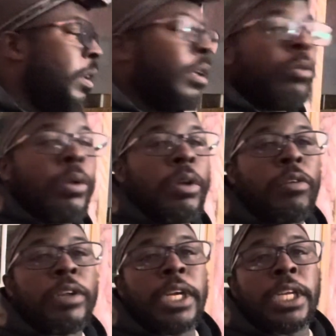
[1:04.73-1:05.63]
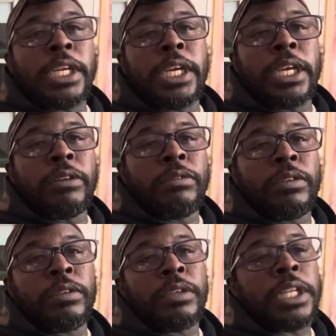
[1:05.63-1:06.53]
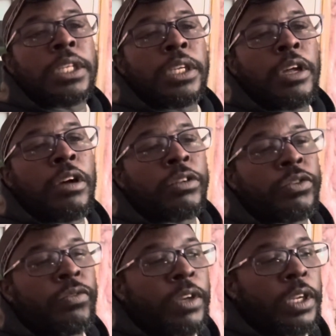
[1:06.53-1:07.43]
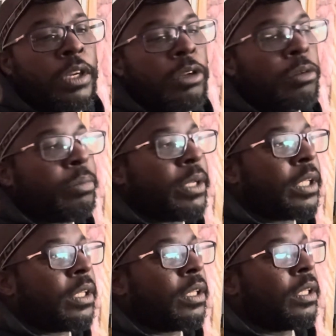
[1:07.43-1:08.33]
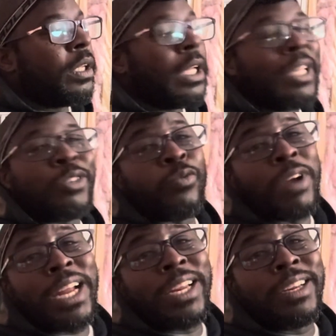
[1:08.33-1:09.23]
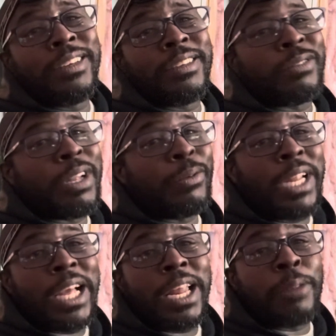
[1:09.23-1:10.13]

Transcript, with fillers: we're gonna clean the kennels, let the dogs run a little bit. It's raining. You know, we had a